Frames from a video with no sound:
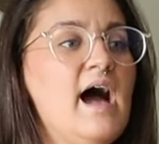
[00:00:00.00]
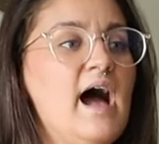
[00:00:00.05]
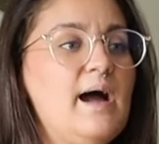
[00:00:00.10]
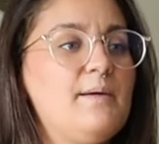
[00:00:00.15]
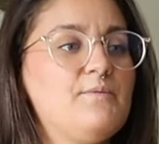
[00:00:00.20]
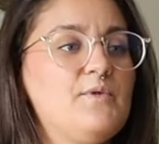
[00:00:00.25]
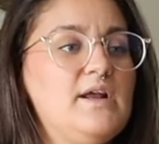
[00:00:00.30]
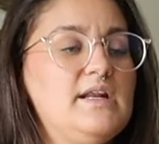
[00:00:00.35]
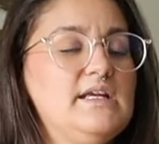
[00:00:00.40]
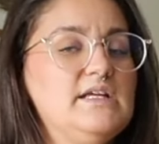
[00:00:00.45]

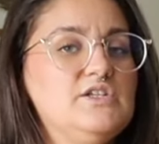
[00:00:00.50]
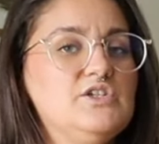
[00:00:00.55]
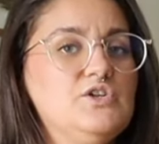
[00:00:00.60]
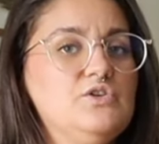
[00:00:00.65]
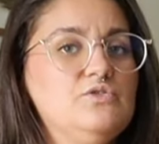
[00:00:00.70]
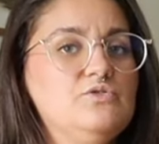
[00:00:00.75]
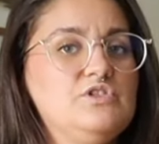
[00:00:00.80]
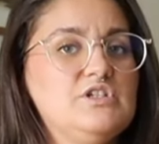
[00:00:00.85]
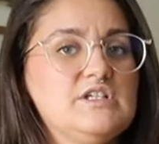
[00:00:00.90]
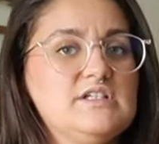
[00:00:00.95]
I'm ready
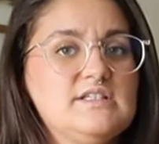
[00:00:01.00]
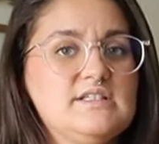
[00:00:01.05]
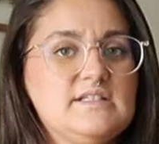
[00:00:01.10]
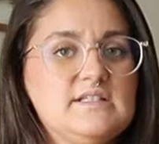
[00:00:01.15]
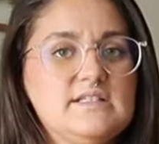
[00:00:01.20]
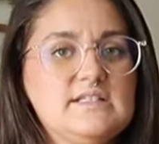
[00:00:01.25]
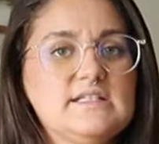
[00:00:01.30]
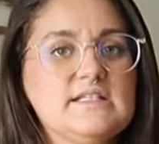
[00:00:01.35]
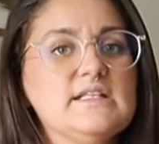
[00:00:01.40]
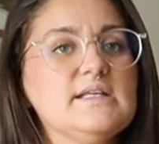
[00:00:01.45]
to
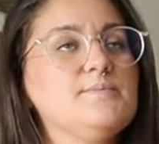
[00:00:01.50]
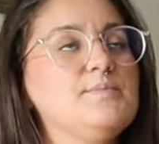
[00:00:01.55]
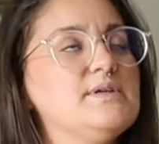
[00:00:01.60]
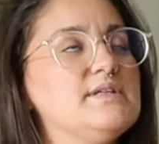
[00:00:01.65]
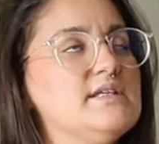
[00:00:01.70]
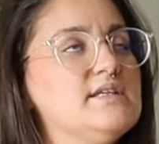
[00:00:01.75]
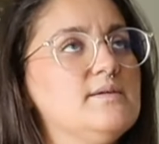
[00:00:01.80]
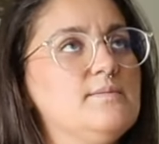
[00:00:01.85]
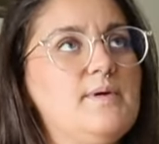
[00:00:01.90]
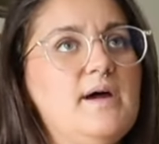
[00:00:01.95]
just slip
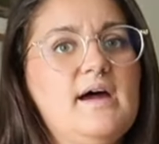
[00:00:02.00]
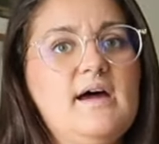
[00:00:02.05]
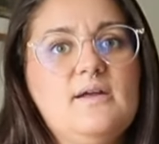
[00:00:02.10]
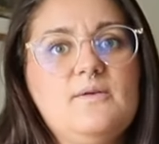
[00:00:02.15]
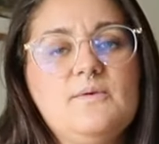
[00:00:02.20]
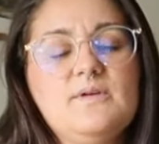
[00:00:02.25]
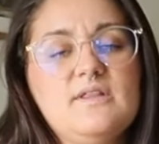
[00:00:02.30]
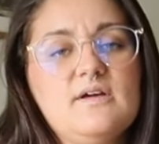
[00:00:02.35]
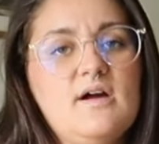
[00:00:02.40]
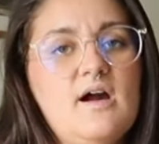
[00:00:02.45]
into bed
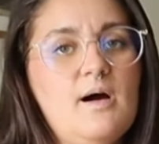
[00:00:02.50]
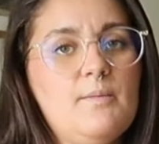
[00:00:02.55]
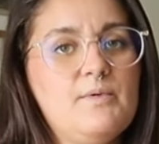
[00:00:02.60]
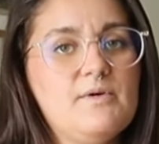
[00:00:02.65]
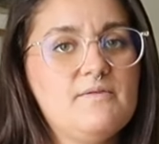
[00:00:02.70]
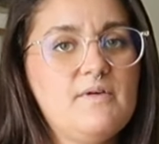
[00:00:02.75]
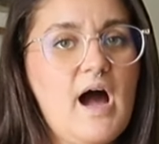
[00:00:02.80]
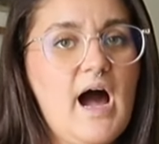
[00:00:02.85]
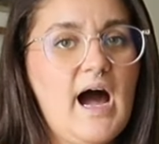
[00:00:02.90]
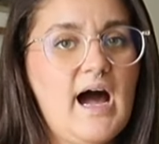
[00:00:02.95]
with a cup
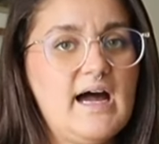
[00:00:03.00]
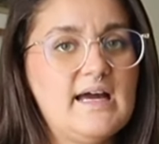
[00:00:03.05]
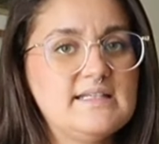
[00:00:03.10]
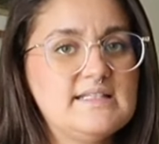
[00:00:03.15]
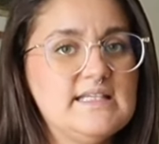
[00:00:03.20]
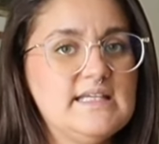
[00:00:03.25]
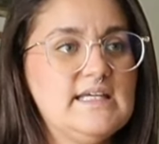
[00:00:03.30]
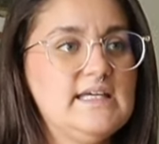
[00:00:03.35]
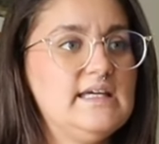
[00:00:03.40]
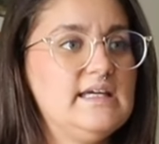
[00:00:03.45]
of hot
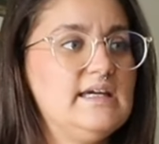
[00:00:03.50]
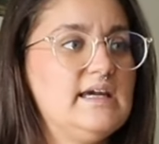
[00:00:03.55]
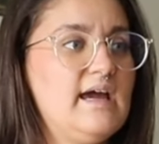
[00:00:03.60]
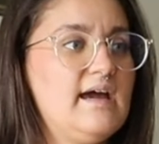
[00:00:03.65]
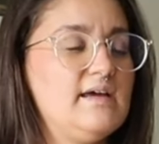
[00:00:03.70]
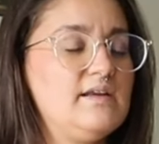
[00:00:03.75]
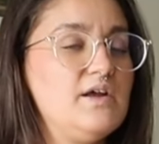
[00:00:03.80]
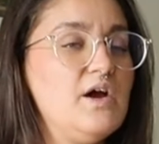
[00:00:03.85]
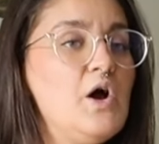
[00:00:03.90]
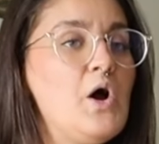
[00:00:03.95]
tea
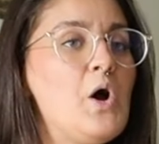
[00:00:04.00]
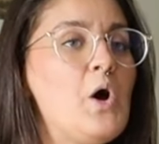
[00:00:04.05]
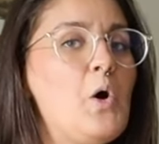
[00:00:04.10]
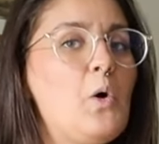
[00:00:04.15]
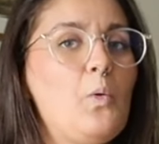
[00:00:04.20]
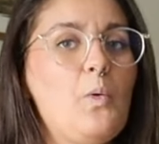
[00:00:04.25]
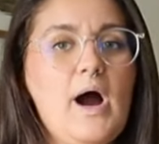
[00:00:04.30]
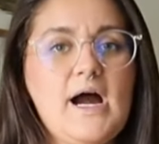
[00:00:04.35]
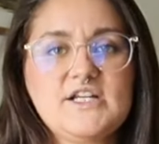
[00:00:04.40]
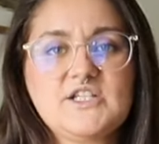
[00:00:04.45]
and
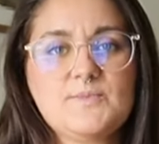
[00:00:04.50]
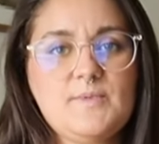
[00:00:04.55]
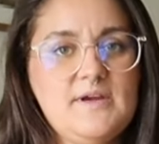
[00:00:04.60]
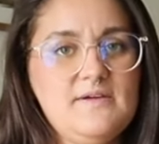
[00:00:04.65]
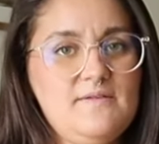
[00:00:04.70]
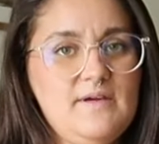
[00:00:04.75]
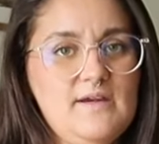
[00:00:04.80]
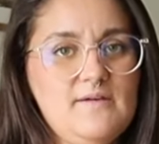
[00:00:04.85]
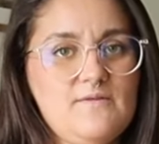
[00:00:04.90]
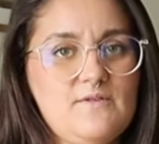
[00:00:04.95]
watch my
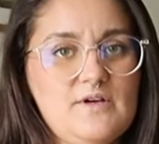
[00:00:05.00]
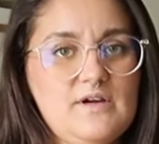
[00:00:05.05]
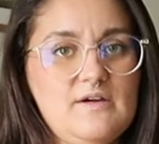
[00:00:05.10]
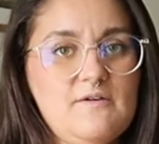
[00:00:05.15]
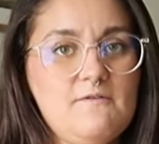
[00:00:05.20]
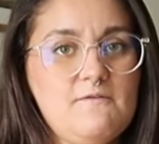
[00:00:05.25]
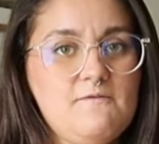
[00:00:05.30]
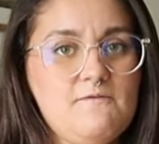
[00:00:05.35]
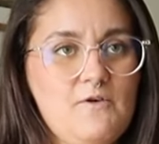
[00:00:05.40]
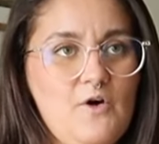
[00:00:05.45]

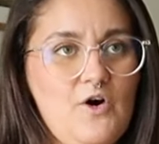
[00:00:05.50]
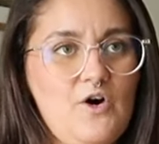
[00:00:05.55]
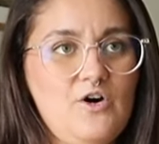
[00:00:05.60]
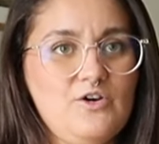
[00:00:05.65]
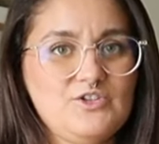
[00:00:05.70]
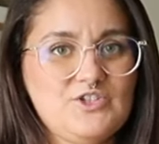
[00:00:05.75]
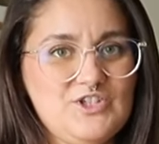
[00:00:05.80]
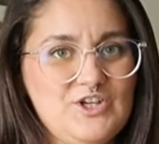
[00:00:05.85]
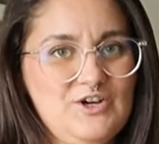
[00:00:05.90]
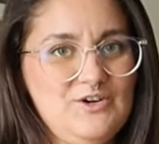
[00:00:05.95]
favorite fall
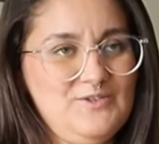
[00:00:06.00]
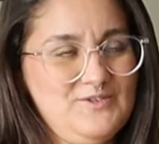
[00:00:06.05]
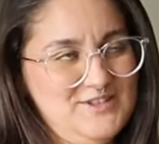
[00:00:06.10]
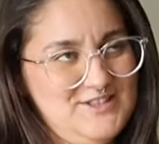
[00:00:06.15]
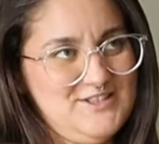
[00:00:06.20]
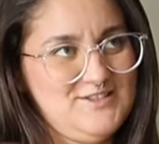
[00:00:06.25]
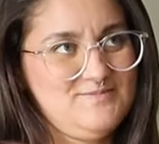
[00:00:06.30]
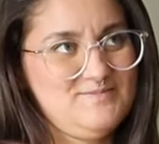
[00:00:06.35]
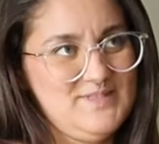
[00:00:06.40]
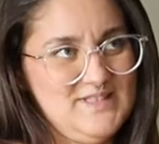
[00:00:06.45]
show,
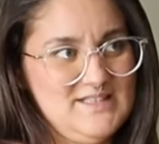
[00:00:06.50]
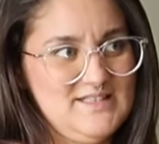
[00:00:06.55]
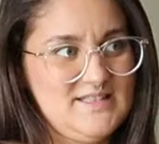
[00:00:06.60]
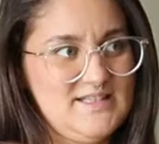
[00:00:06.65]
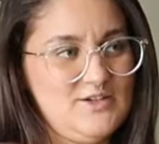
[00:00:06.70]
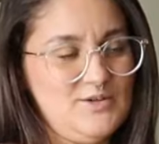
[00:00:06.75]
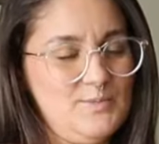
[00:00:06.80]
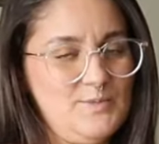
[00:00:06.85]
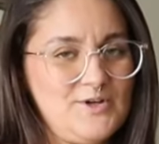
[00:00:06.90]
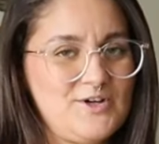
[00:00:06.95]
which is
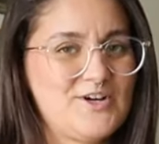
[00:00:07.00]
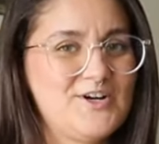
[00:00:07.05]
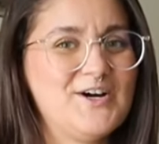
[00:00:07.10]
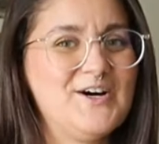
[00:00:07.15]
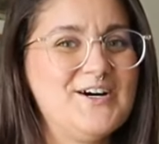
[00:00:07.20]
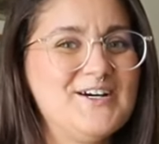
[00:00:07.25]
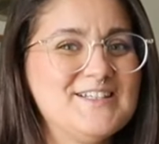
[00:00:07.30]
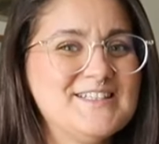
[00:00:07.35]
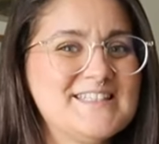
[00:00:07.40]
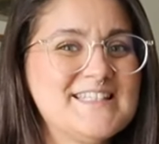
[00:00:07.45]
Gilmore
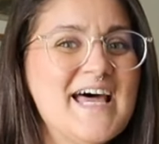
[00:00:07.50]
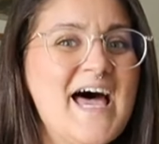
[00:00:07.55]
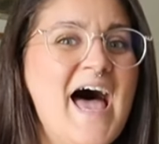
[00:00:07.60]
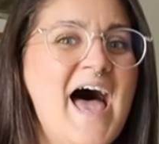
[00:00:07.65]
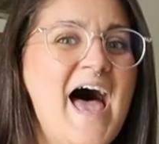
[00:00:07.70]
Girls,